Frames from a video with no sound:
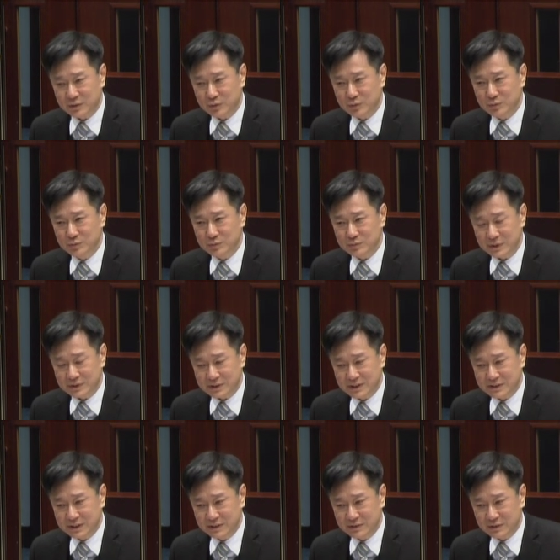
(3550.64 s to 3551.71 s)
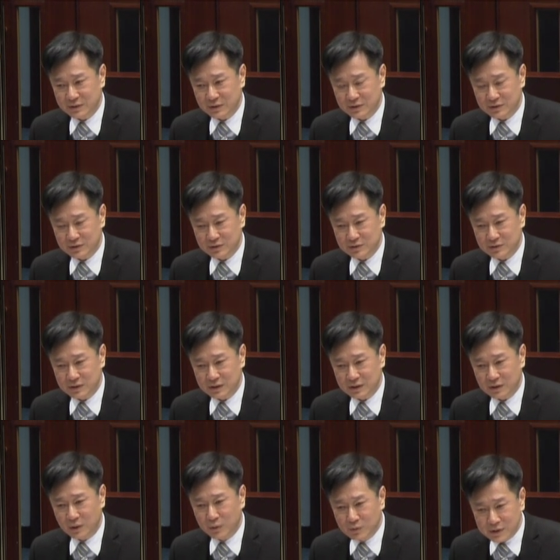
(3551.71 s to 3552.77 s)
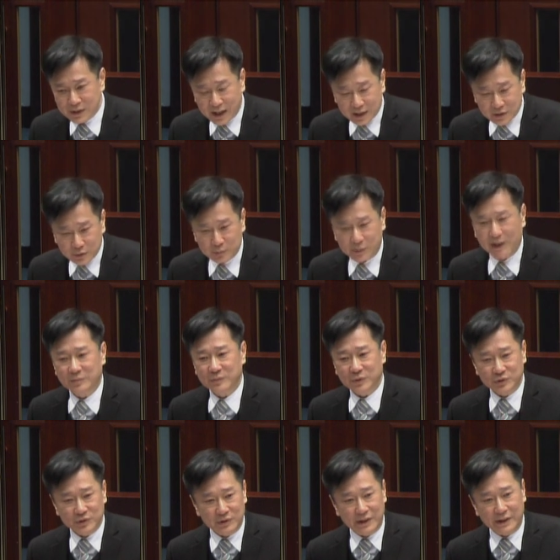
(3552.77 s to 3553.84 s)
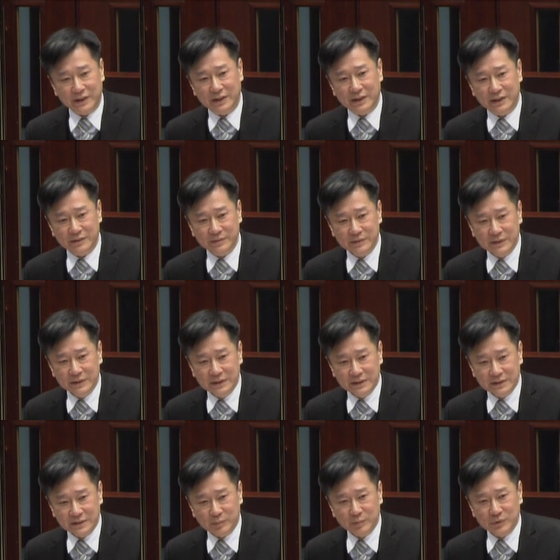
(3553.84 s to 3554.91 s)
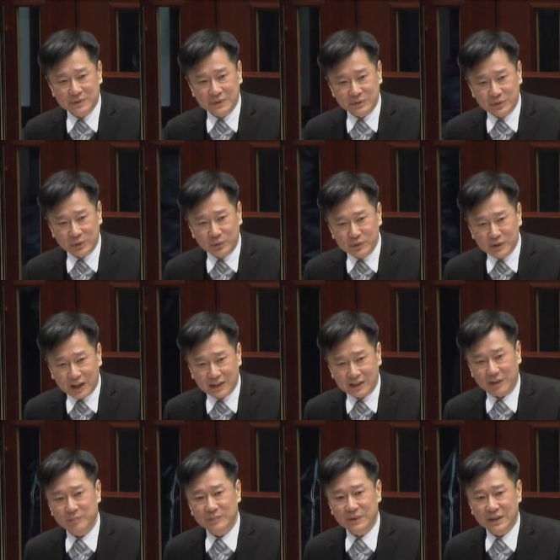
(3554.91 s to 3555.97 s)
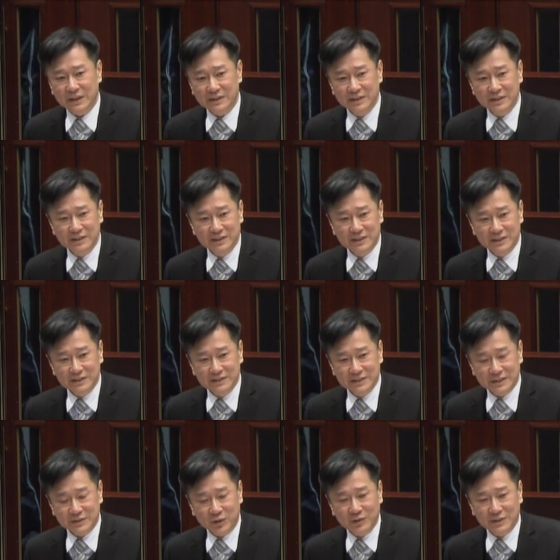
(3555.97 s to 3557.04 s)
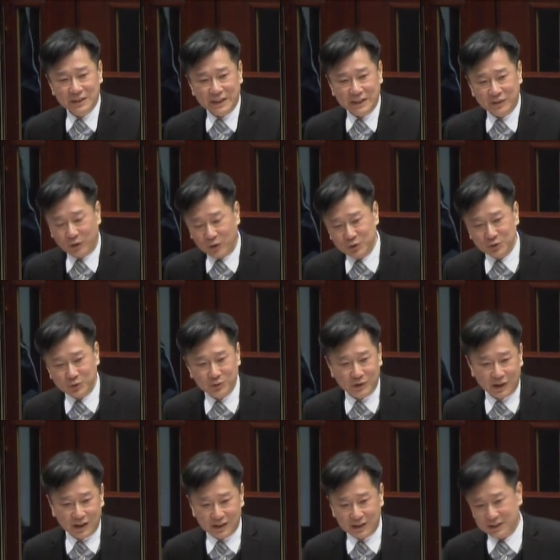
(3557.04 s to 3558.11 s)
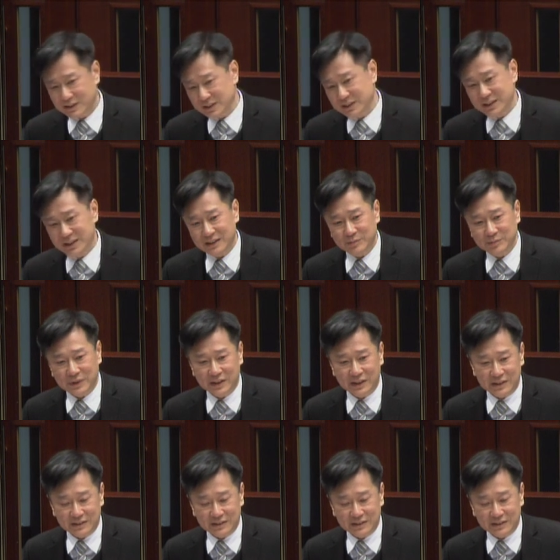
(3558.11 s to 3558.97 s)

CBS owners are elderly people. They have made a lot of contributions uh, to Hong Kong. Is there no flexibility at all?